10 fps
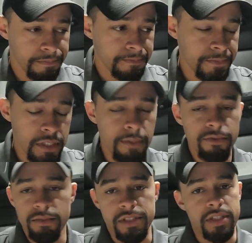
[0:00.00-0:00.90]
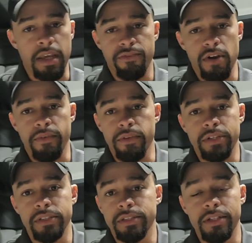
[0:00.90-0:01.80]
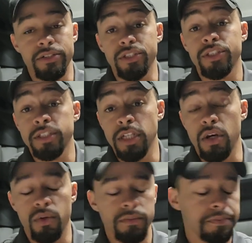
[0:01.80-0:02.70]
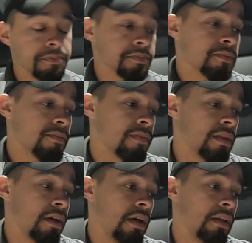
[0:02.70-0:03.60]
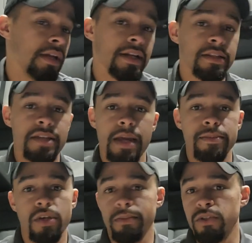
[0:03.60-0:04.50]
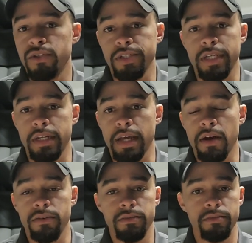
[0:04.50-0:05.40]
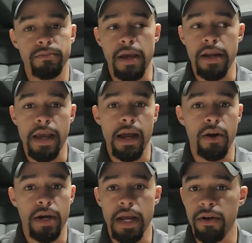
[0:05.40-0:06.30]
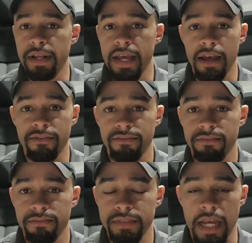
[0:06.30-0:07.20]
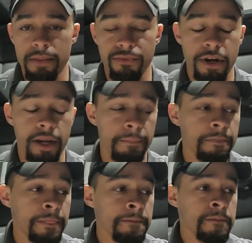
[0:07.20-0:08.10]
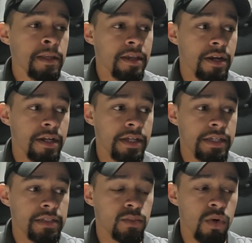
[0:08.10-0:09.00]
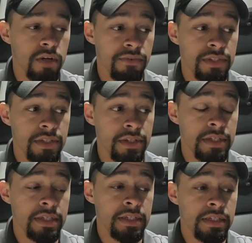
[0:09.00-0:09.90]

some of them just take forever. They're just slow. A lot of the times though, I'm usually in and out about an hour and a half time frame. There is one facility,